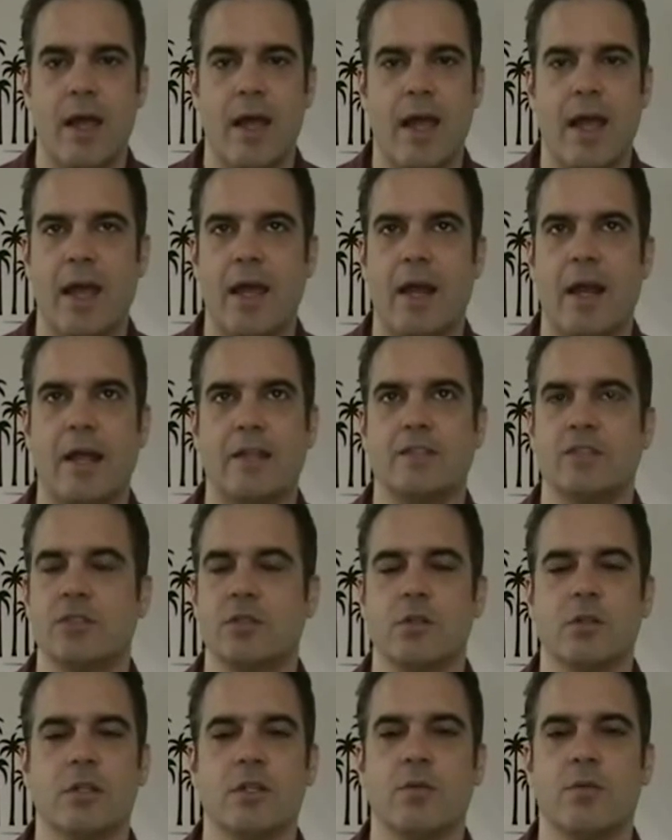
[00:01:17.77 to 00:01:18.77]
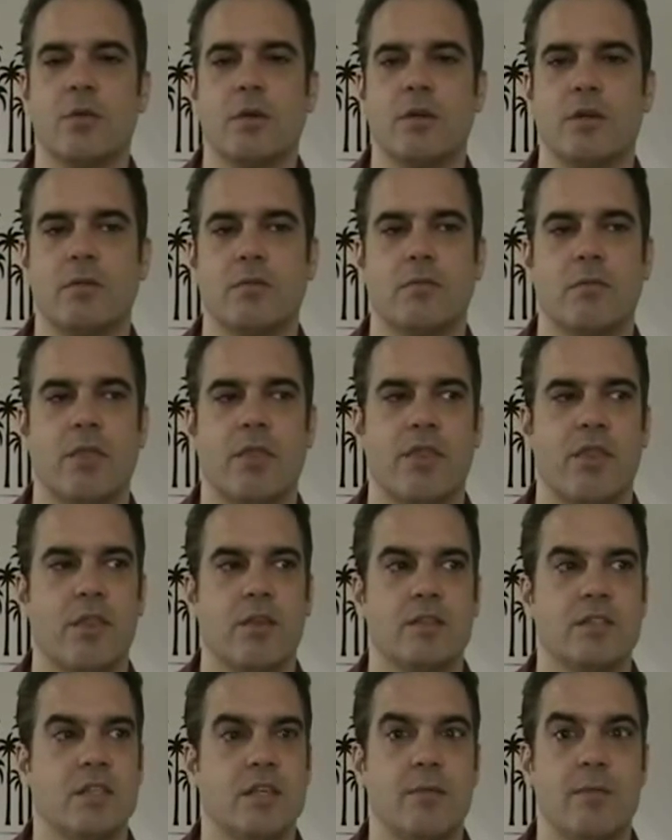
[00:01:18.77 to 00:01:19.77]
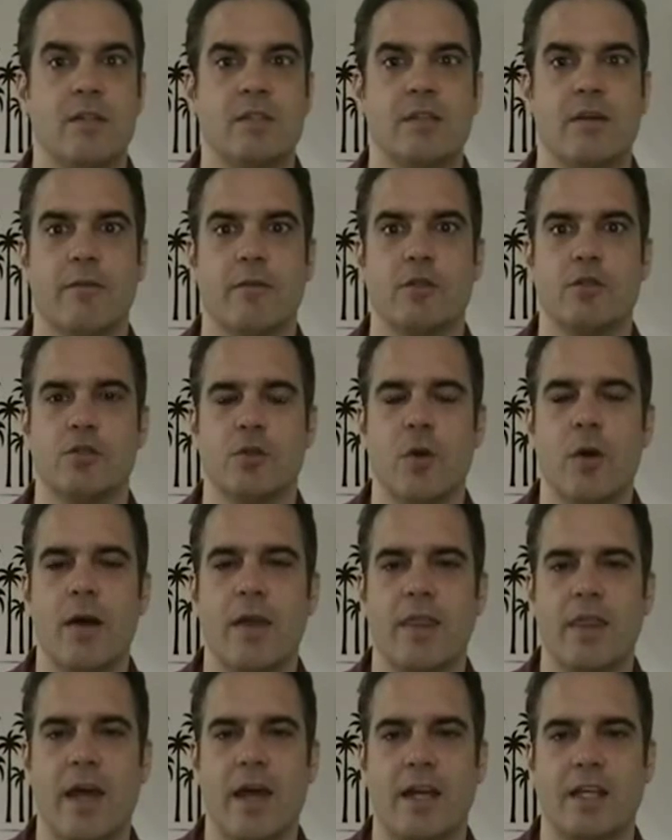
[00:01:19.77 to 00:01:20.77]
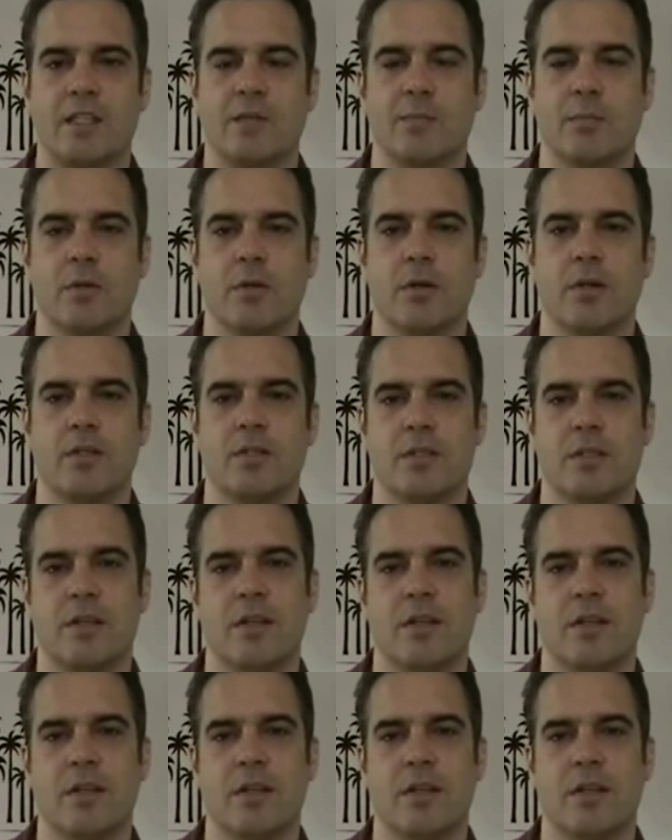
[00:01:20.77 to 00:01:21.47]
And I certainly wouldn't see myself enjoying that experience.